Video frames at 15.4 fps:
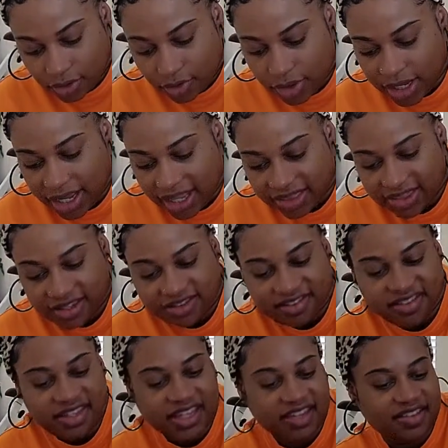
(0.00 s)
We got this
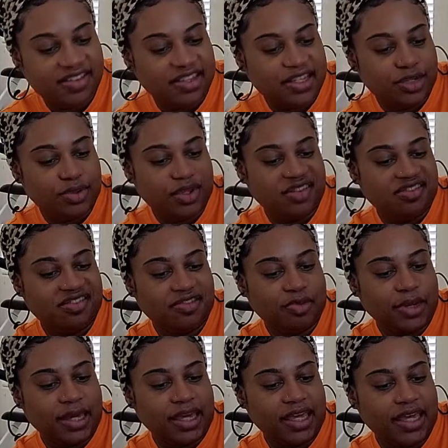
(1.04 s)
NYX Liquid
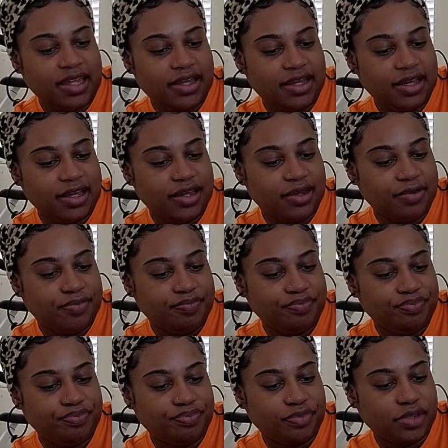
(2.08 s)
Suede
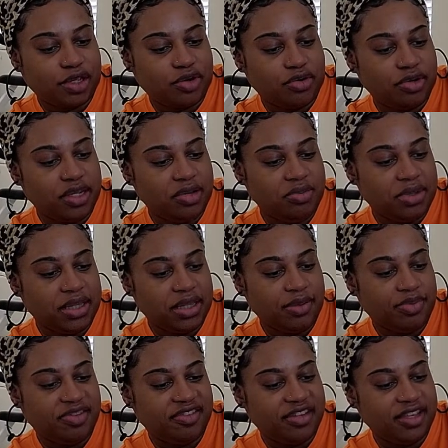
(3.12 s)
um, Cream
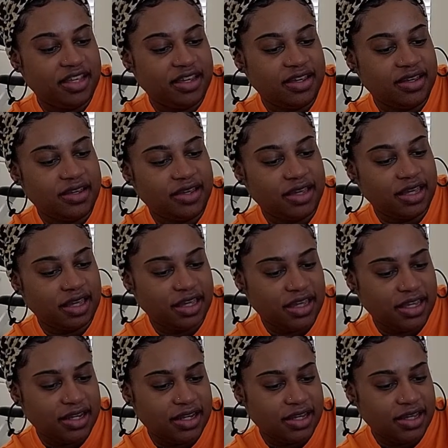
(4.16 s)
Lipstick
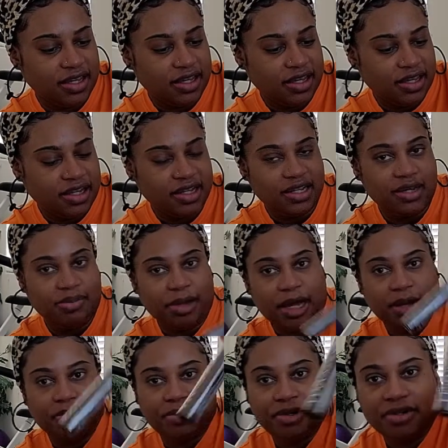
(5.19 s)
in Club
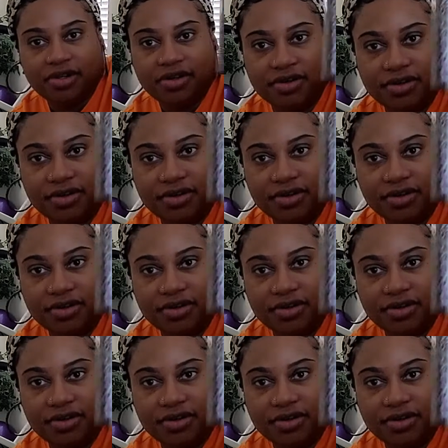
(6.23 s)
Hopper.